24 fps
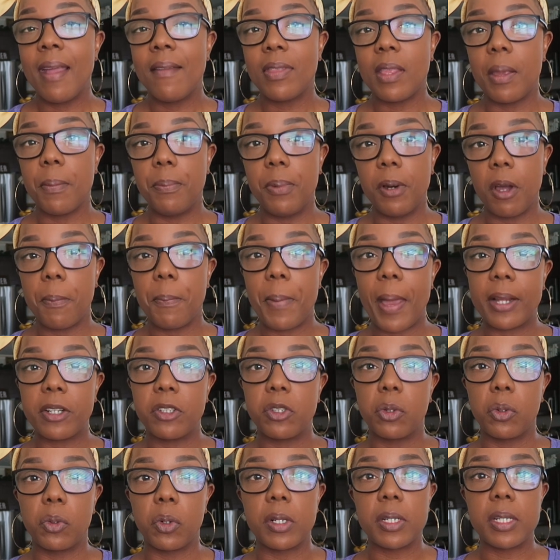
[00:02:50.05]
then Bookbag
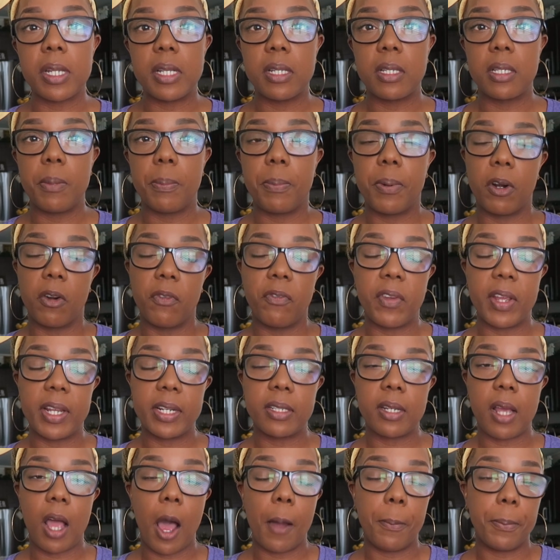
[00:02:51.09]
Tours is the
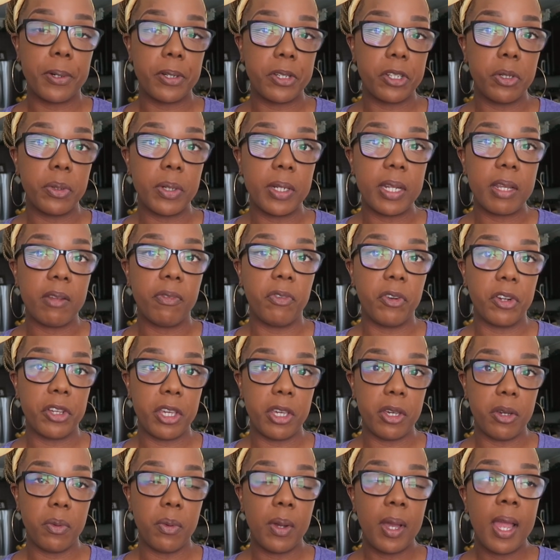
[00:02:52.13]
perfect opportunity for
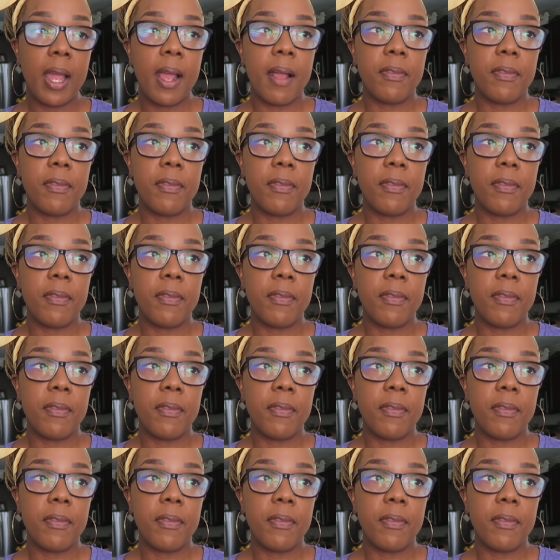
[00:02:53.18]
you.